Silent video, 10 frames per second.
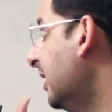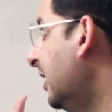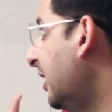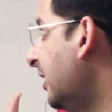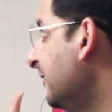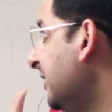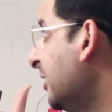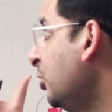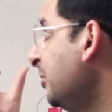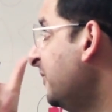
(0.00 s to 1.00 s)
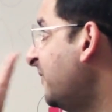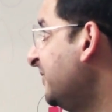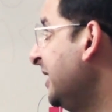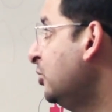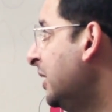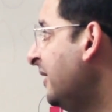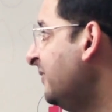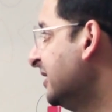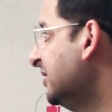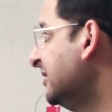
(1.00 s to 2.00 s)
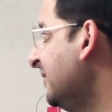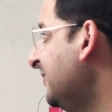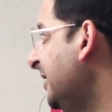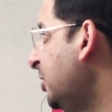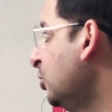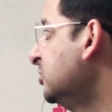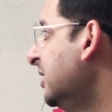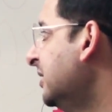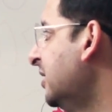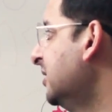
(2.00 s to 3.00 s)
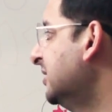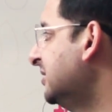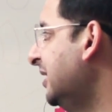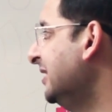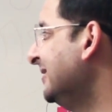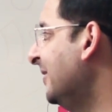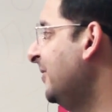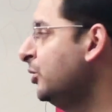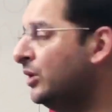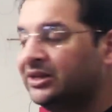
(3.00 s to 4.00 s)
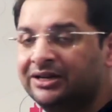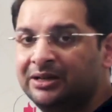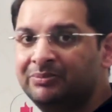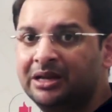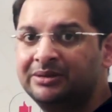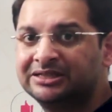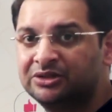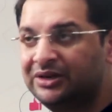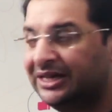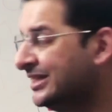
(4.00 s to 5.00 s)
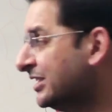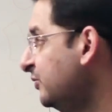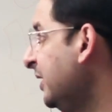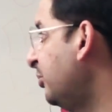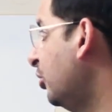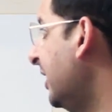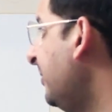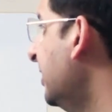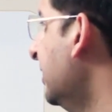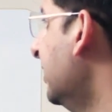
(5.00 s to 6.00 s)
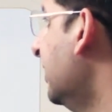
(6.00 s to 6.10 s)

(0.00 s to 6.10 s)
There are going to be 52 live lectures every Tuesday, Thursday, Saturday, 7 to 8:30 p.m. It's a 26-week program.